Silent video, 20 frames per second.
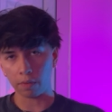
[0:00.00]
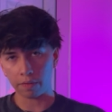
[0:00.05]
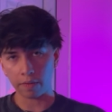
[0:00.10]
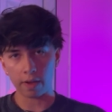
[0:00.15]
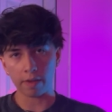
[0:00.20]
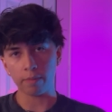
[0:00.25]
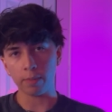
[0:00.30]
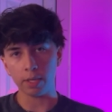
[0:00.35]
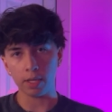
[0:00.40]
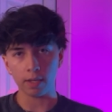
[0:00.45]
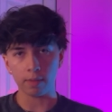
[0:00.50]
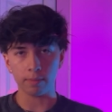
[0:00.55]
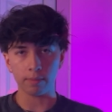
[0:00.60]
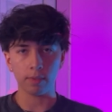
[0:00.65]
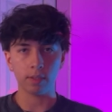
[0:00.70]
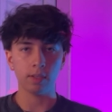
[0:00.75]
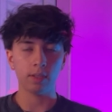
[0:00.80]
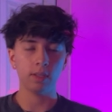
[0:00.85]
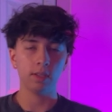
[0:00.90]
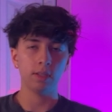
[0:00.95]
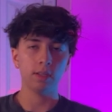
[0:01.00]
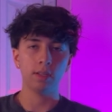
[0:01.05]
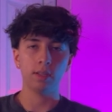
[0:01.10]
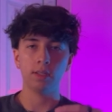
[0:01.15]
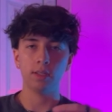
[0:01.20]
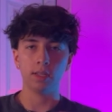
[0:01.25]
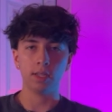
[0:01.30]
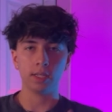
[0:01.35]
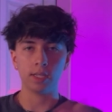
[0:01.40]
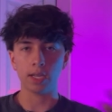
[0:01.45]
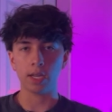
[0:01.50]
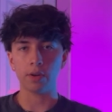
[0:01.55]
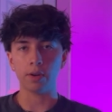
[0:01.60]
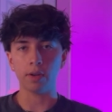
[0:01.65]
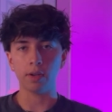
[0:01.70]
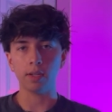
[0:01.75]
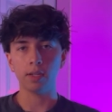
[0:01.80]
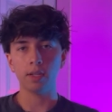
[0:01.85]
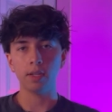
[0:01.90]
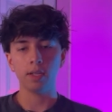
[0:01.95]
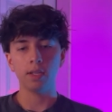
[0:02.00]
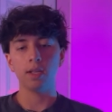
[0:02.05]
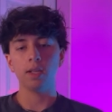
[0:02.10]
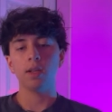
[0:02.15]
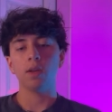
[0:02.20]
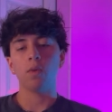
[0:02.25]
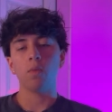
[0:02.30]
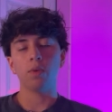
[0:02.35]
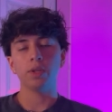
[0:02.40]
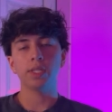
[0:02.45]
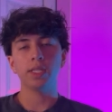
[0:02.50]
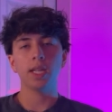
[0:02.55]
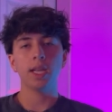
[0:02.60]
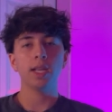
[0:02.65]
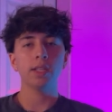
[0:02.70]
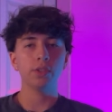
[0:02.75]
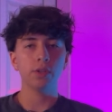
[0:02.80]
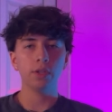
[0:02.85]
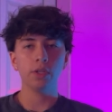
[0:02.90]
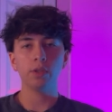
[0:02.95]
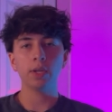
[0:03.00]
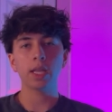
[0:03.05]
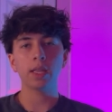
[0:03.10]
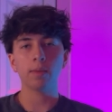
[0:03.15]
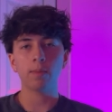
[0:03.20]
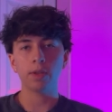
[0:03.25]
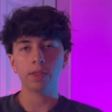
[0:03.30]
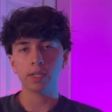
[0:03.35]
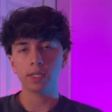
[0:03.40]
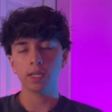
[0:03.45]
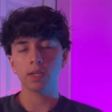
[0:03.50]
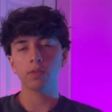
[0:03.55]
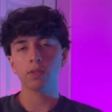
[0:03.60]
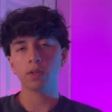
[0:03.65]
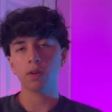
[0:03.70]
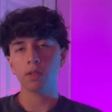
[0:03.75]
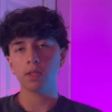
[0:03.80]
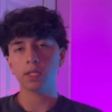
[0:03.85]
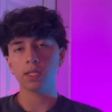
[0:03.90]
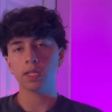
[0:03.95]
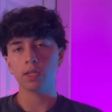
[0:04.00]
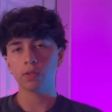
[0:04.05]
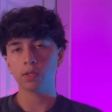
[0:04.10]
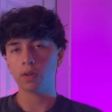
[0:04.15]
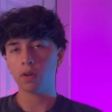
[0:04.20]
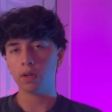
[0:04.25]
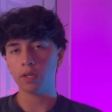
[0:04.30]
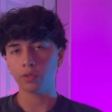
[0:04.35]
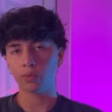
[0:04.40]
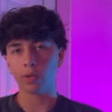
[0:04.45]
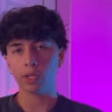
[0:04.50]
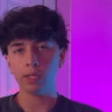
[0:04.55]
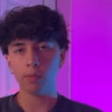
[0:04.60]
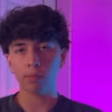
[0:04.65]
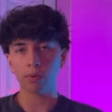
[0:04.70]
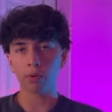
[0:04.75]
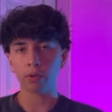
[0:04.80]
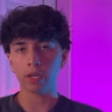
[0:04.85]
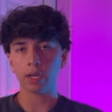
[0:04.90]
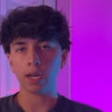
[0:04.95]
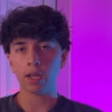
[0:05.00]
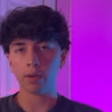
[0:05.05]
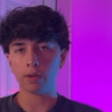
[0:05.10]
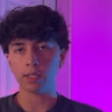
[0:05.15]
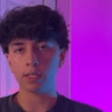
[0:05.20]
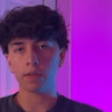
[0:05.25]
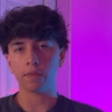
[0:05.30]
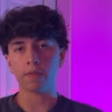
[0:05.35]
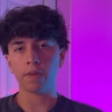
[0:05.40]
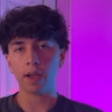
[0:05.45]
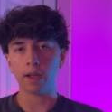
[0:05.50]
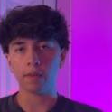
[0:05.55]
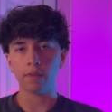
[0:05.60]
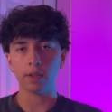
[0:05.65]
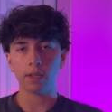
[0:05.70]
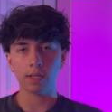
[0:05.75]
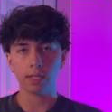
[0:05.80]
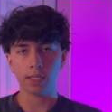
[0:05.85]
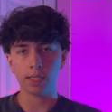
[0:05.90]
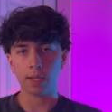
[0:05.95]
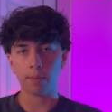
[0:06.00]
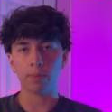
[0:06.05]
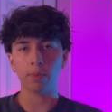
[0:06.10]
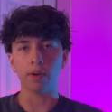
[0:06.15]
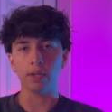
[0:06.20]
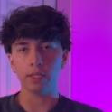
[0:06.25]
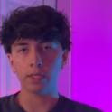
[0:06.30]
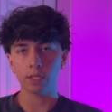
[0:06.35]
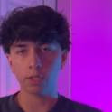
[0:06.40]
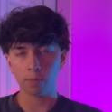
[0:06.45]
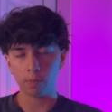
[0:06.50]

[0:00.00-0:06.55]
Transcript: 5 p.m., etc. Once they answer, you get them on the sales call. The sales call is really broken down into five separate